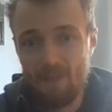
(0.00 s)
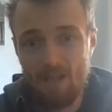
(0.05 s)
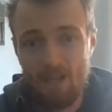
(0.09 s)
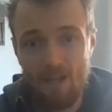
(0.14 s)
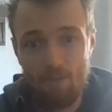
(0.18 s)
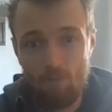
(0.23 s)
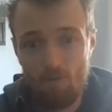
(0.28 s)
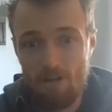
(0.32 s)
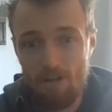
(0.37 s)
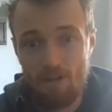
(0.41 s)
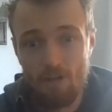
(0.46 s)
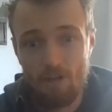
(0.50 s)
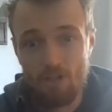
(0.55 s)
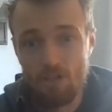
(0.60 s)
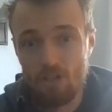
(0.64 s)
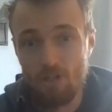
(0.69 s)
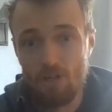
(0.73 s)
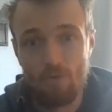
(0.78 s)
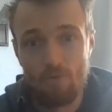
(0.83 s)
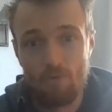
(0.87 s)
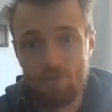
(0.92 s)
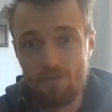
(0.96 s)
They're really good
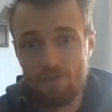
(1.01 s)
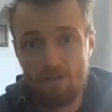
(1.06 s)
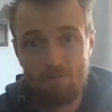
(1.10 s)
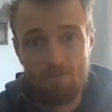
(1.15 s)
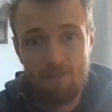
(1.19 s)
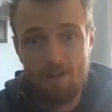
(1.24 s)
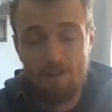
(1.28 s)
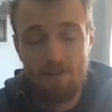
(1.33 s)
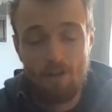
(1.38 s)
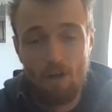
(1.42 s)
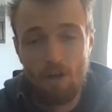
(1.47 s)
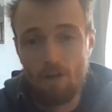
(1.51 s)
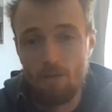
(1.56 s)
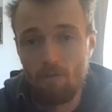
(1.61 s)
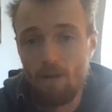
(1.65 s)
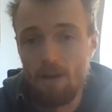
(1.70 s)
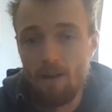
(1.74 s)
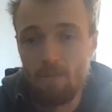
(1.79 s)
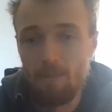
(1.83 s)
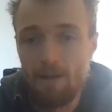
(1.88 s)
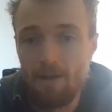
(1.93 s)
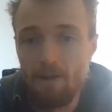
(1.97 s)
stoves. I really highly
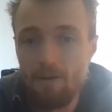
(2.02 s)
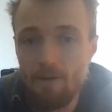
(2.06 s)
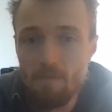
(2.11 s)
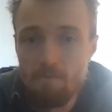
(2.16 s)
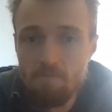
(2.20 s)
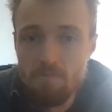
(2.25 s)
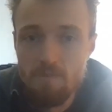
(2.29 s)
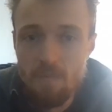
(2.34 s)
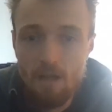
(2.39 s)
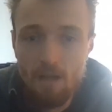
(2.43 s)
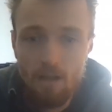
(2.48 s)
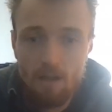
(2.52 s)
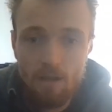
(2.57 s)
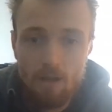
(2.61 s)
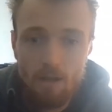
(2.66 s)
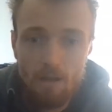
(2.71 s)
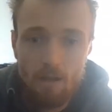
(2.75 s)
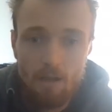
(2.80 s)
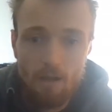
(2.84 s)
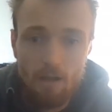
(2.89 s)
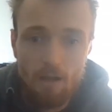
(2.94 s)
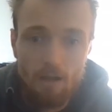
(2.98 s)
recommend them.
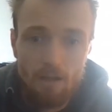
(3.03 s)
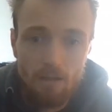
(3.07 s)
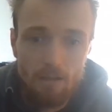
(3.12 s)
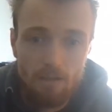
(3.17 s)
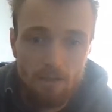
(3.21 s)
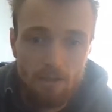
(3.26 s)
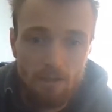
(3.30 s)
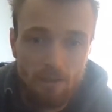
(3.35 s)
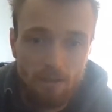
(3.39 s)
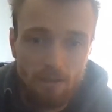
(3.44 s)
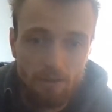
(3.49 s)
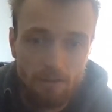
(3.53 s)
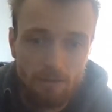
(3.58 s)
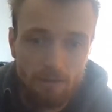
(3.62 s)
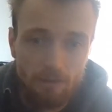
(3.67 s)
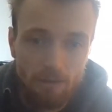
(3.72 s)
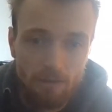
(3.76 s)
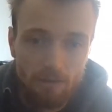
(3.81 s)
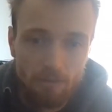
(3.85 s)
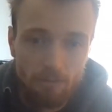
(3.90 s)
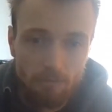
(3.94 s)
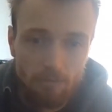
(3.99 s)

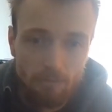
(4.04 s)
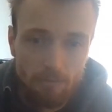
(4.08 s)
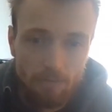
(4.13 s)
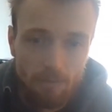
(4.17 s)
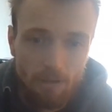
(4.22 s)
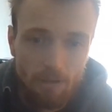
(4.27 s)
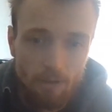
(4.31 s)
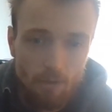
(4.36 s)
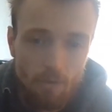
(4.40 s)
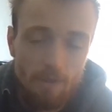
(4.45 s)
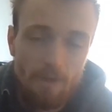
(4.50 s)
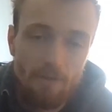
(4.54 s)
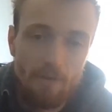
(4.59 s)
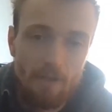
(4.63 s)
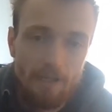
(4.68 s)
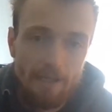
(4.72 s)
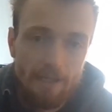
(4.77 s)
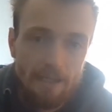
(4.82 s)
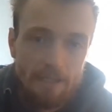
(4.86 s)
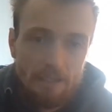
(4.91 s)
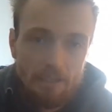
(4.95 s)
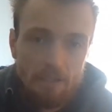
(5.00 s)
So I'll leave a
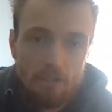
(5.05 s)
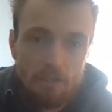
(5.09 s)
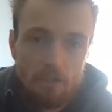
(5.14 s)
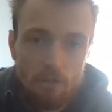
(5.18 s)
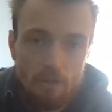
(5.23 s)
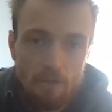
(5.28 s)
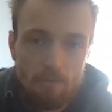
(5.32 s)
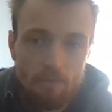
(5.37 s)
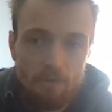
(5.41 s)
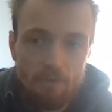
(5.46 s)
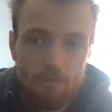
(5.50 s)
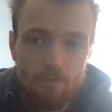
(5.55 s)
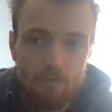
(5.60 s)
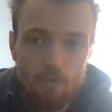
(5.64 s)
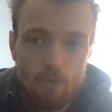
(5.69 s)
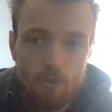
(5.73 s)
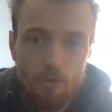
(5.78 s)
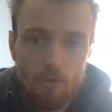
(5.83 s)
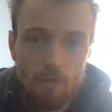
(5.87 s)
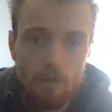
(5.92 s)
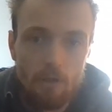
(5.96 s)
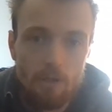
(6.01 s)
link in the description
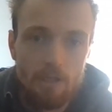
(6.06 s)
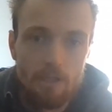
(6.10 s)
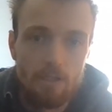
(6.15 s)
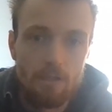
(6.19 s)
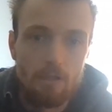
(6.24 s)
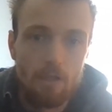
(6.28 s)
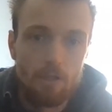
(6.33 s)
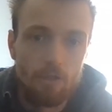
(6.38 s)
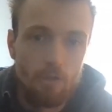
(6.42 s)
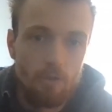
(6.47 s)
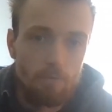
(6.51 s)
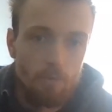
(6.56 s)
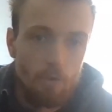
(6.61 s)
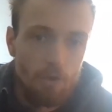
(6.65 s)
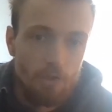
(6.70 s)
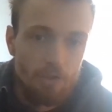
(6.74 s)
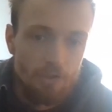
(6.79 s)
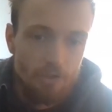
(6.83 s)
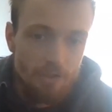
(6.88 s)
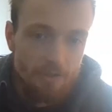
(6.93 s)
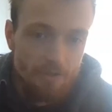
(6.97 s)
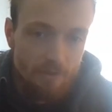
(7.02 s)
for you guys. I do
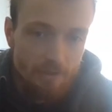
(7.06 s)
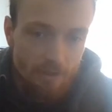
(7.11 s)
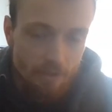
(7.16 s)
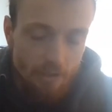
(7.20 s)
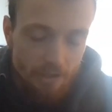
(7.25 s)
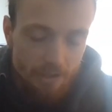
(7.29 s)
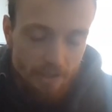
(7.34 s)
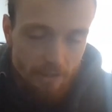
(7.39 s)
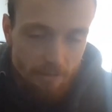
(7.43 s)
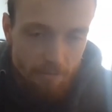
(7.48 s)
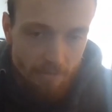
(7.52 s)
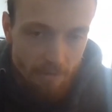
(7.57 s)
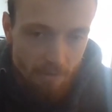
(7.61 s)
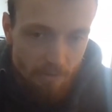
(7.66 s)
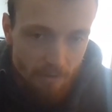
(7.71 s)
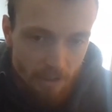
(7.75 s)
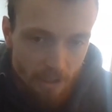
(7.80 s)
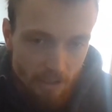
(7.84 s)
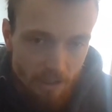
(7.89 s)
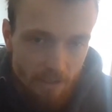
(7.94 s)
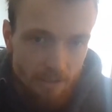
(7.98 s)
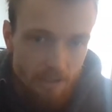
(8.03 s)
apologize for you guys in
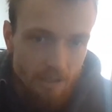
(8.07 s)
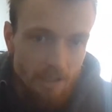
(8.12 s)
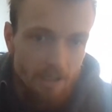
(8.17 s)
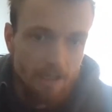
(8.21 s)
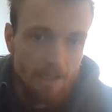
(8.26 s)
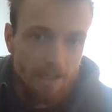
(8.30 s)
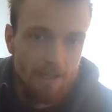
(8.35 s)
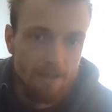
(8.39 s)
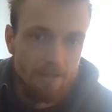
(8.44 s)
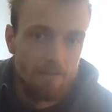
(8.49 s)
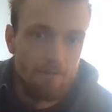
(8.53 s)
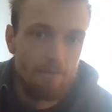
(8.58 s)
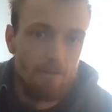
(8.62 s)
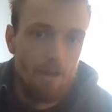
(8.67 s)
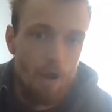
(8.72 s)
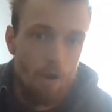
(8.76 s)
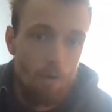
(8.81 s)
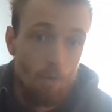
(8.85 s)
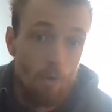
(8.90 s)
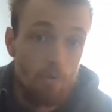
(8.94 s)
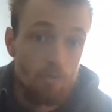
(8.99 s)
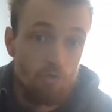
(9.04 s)
America.
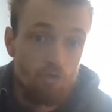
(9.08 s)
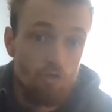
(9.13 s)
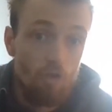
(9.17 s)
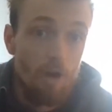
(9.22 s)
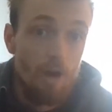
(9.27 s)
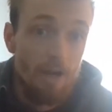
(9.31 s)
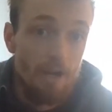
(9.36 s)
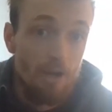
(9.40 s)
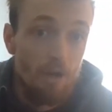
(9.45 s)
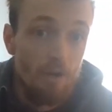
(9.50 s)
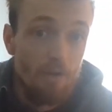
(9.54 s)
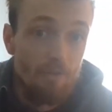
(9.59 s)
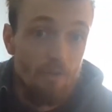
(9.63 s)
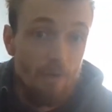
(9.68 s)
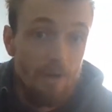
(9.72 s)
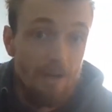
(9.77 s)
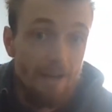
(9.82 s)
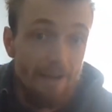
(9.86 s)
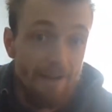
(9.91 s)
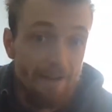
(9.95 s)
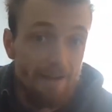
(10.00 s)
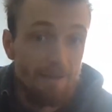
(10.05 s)
I will try and look
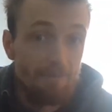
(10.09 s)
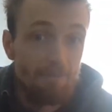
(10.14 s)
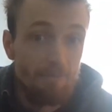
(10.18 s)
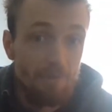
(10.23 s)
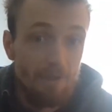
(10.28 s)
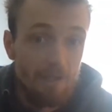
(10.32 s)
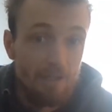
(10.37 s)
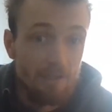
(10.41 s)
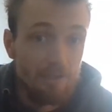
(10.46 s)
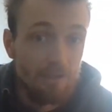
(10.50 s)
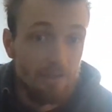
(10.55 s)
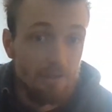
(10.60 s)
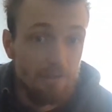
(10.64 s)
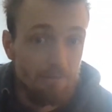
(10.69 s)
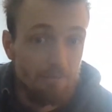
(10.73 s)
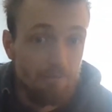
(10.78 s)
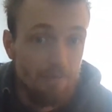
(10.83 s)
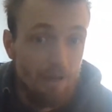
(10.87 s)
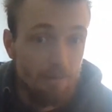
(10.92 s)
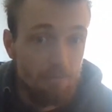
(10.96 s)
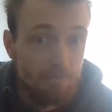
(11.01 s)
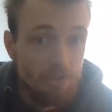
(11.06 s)
for a link, but
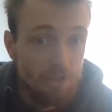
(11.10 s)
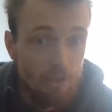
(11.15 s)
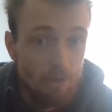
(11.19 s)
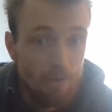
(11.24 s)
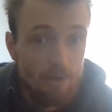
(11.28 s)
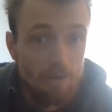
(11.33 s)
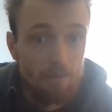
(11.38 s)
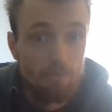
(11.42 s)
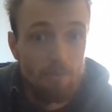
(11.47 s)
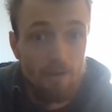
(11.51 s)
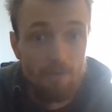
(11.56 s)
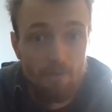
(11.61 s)
I'm sorry.